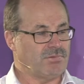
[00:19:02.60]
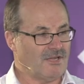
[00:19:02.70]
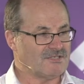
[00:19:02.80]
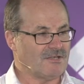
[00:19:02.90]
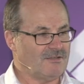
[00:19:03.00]

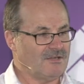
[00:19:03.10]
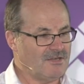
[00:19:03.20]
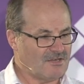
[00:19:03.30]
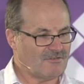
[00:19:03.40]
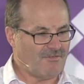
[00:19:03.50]
places like the
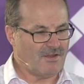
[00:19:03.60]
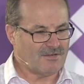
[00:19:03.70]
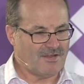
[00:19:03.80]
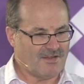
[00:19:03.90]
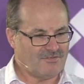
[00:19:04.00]
Next
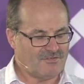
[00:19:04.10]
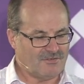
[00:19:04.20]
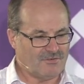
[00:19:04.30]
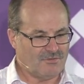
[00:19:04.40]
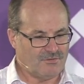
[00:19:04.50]

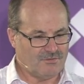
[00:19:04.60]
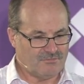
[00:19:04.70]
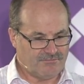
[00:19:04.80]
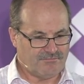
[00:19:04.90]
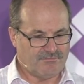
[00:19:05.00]
Foundation, who are
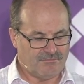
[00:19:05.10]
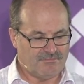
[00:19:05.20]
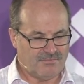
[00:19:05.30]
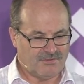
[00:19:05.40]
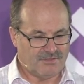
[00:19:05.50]

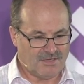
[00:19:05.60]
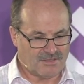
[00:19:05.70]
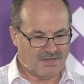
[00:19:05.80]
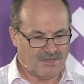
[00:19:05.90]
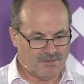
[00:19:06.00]
Neil
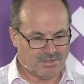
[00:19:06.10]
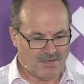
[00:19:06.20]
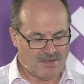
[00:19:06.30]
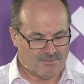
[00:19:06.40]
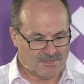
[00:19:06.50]
and Annette
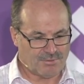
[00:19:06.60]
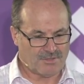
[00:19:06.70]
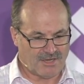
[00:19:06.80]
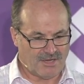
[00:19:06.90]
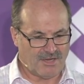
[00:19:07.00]
Plowman, are
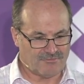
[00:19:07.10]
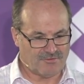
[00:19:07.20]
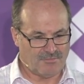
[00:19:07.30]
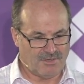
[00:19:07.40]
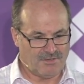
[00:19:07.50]
putting
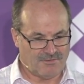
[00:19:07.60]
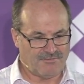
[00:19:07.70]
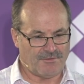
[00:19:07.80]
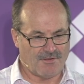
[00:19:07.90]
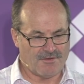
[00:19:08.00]
$100 million of
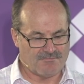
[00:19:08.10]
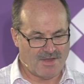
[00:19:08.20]
their own